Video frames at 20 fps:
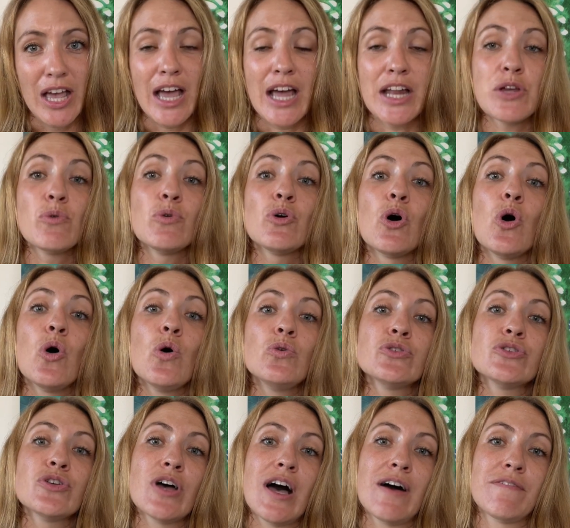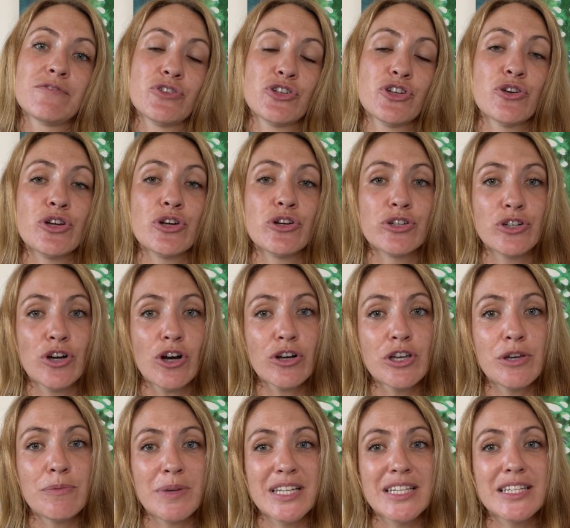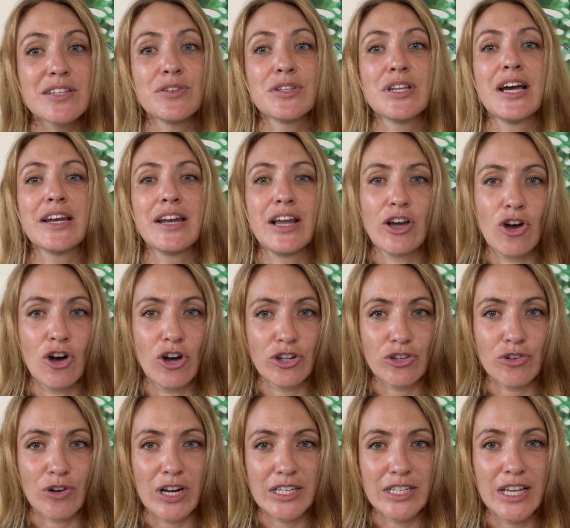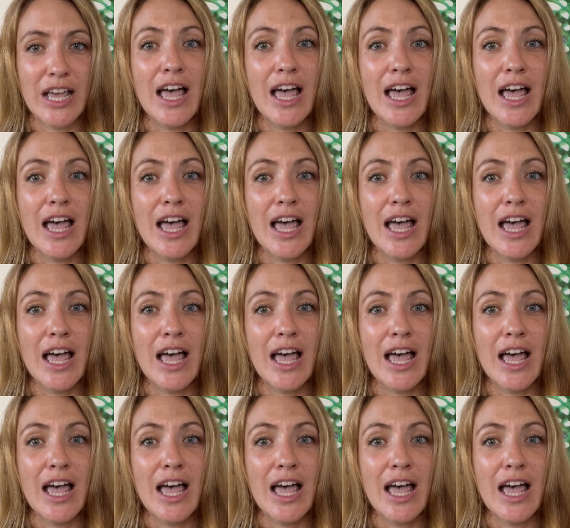and you will also have to show your documents to sign a contract